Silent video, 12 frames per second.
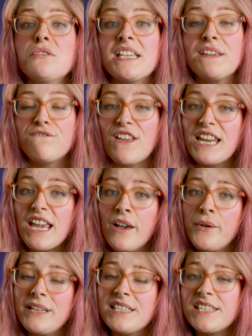using video
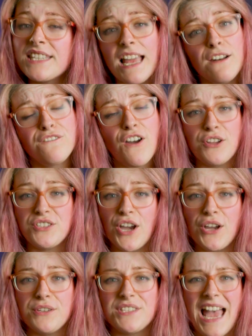instead of
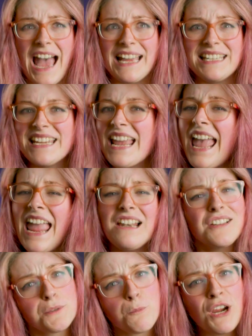photos. And it
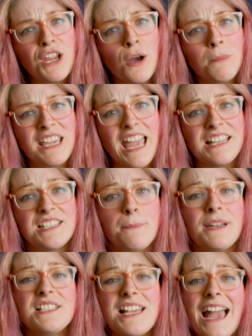looks pretty
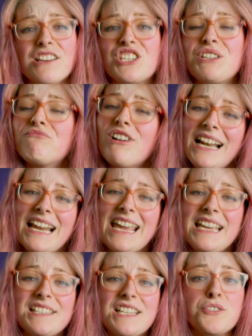complicated, but it's actually really
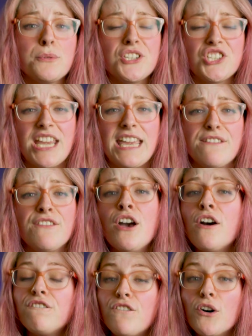easy to achieve
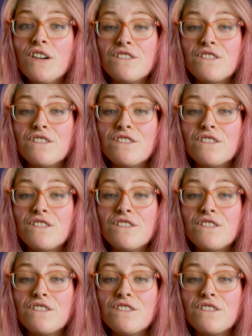for